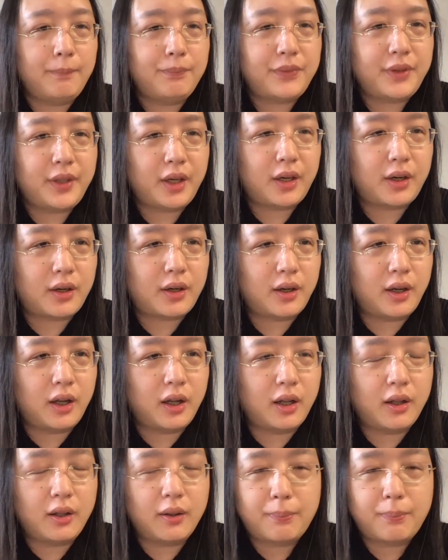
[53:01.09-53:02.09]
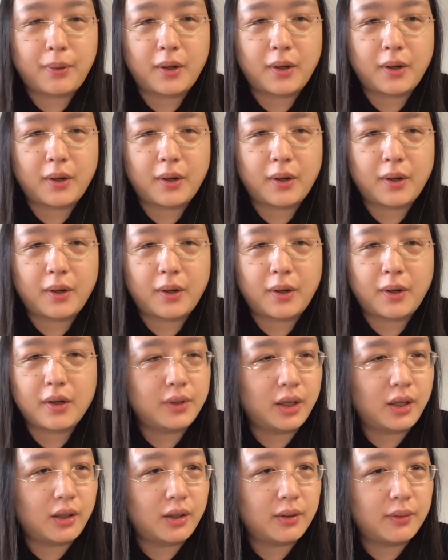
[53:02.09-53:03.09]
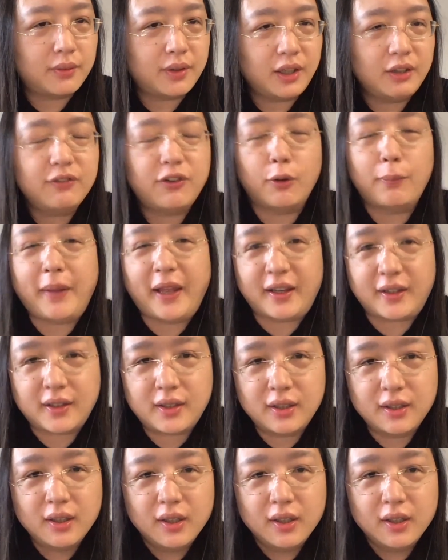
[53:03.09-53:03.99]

their personal info bank